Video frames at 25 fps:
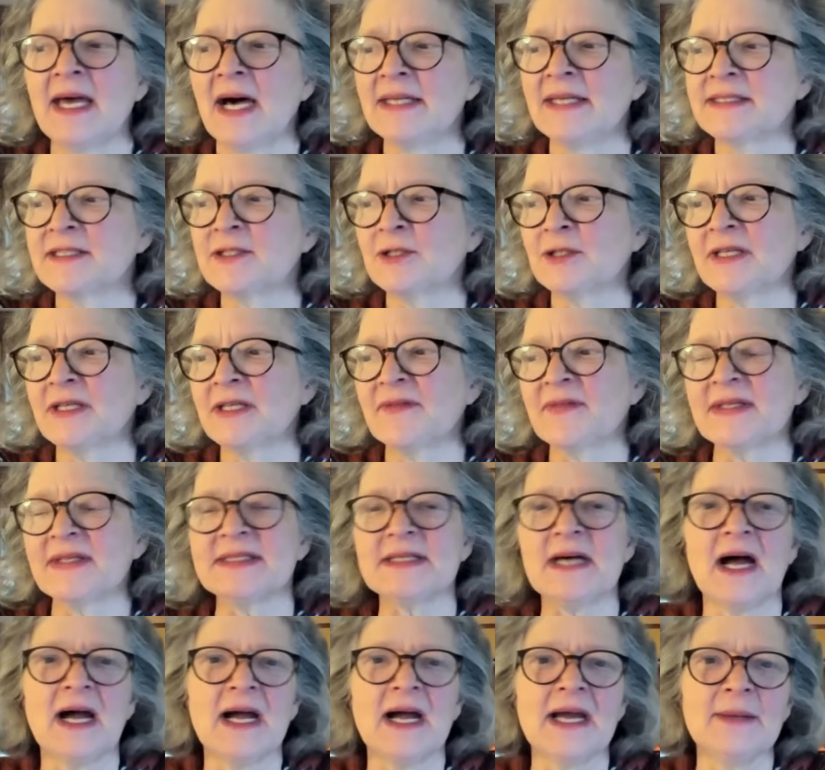until at the
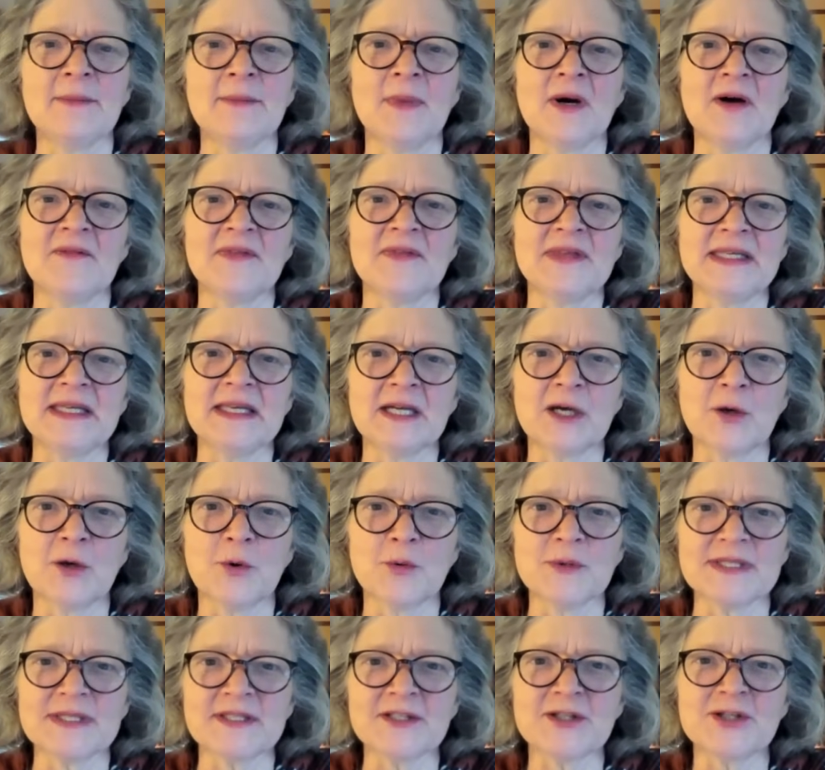time of the
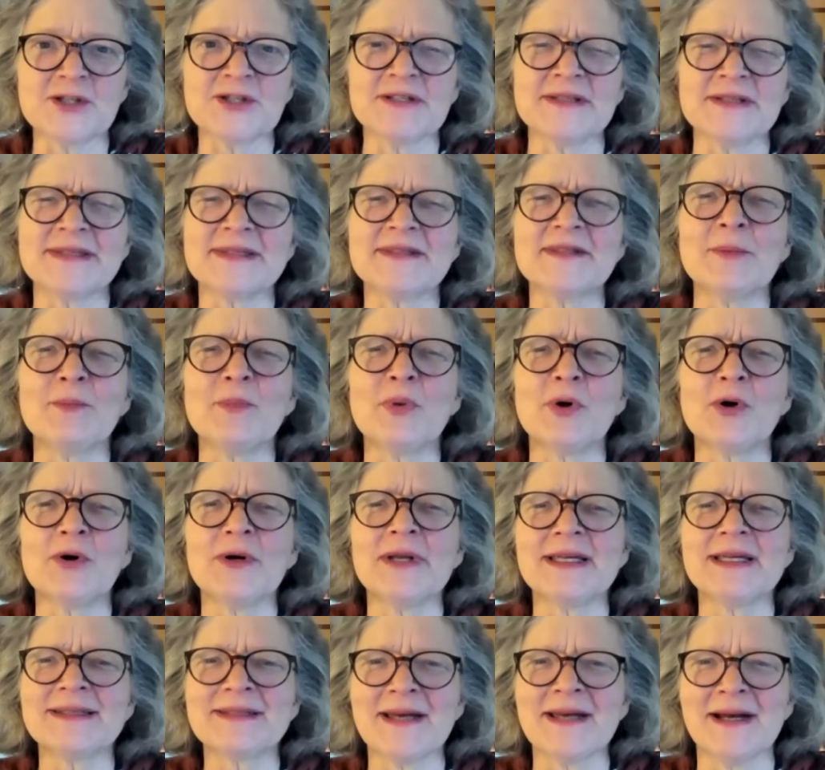Inquisitions, the
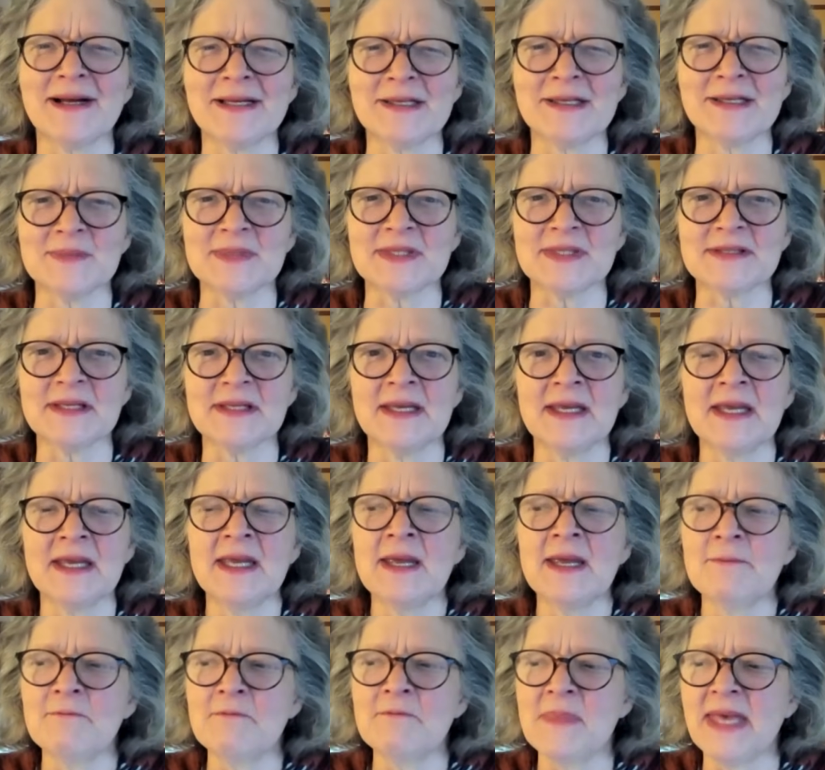burning times,
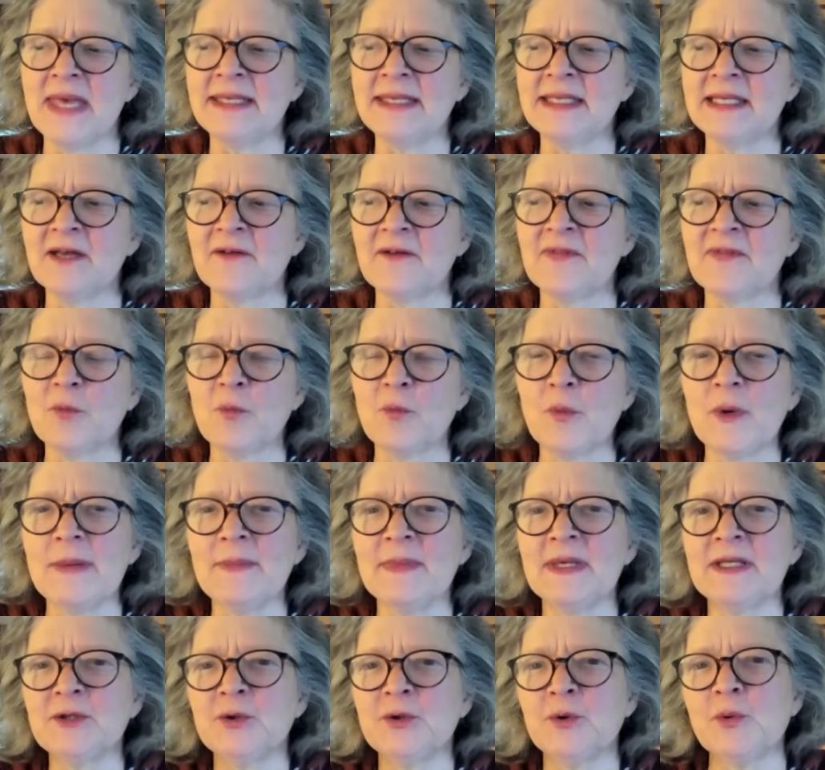many of the
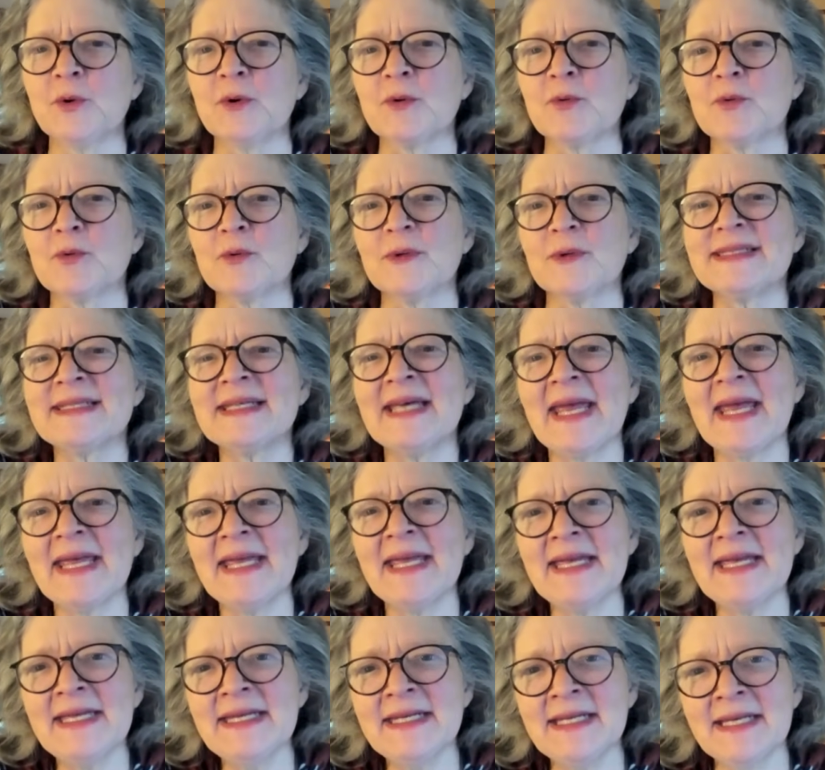women who were
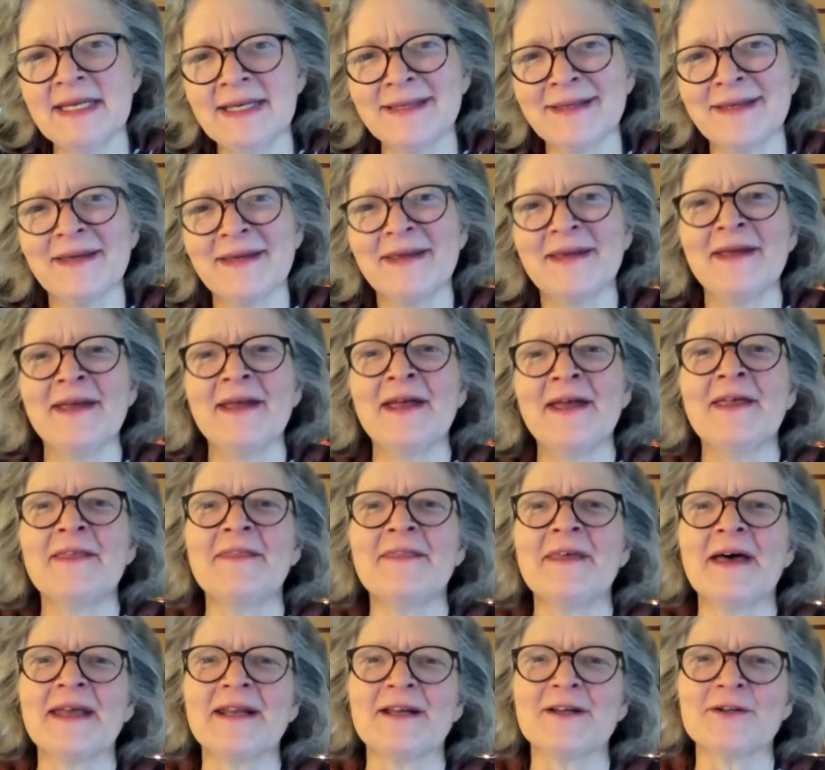retaining
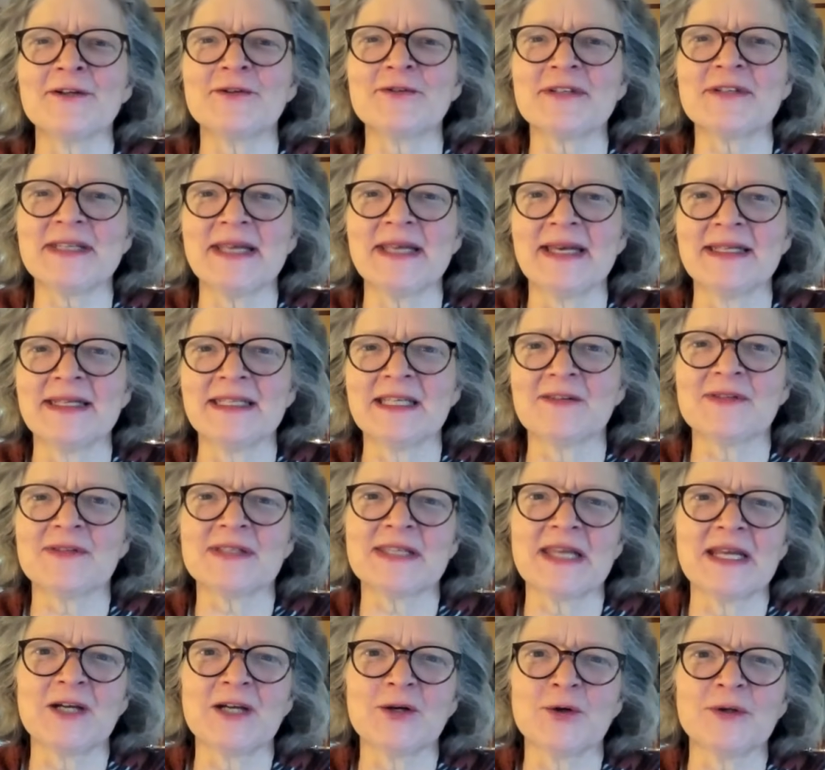that understanding of
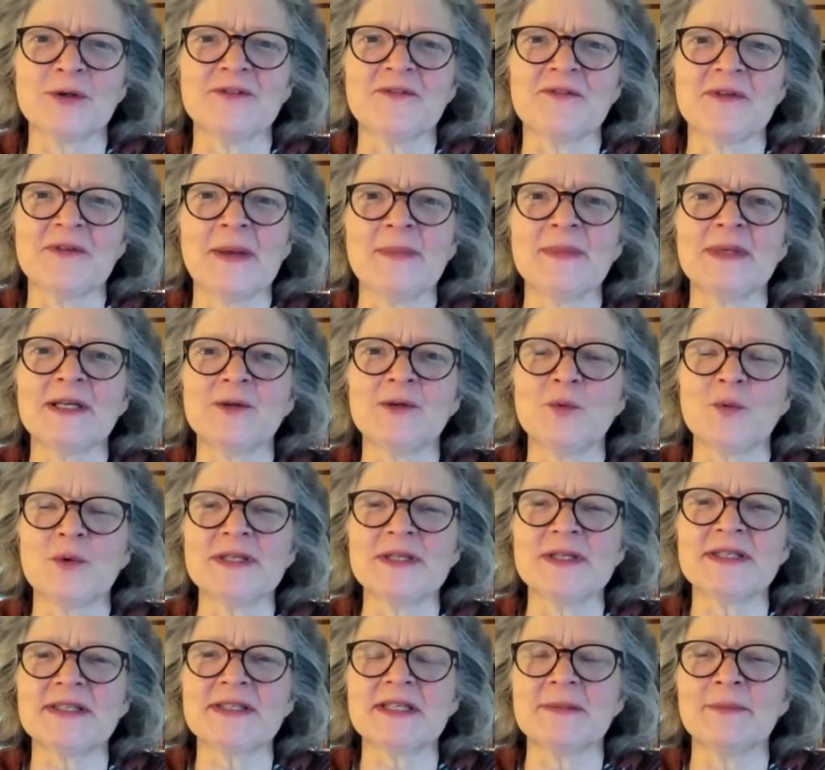sacred feminine
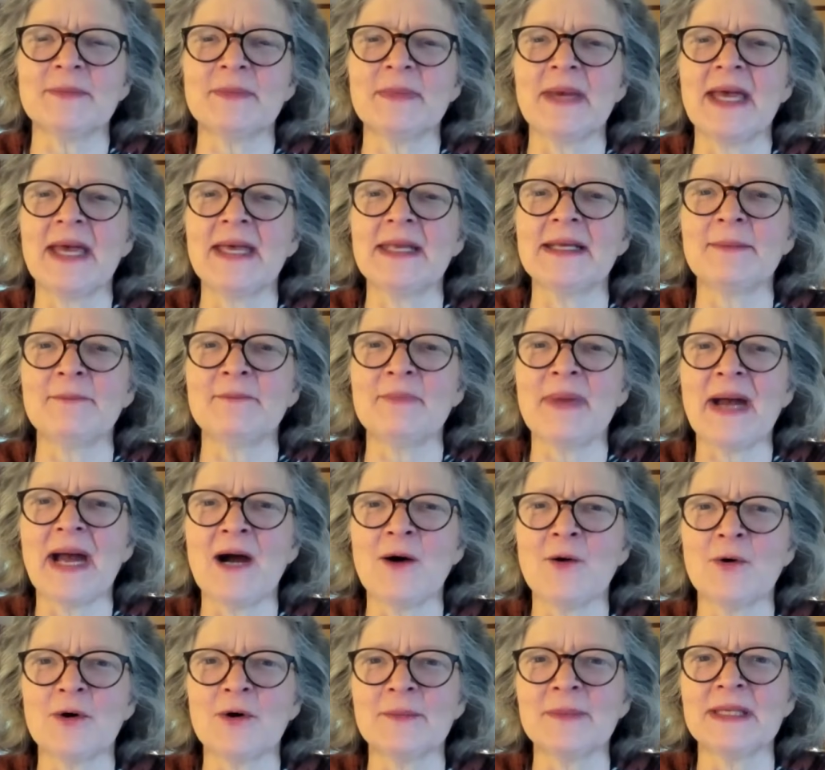wisdom and
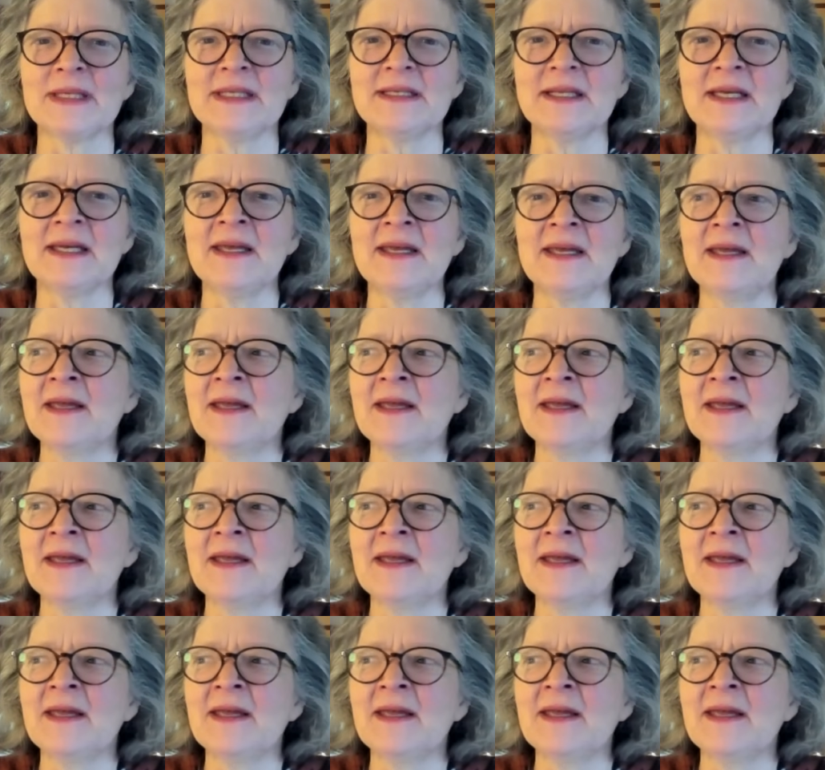empowerment,